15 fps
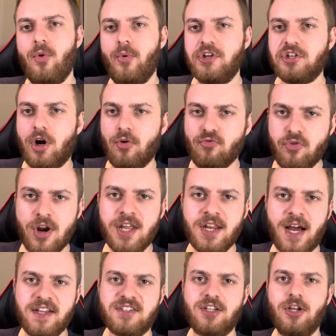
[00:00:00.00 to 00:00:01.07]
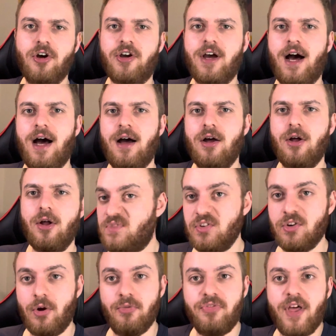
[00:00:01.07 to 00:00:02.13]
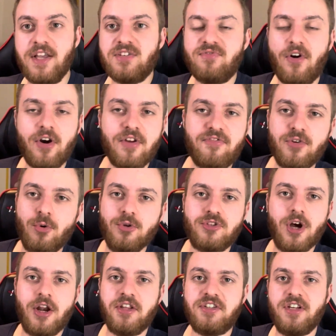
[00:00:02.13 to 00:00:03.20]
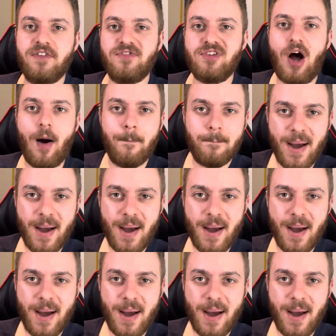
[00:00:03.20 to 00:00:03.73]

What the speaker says: which are really nice to look at, there's very few alternatives that are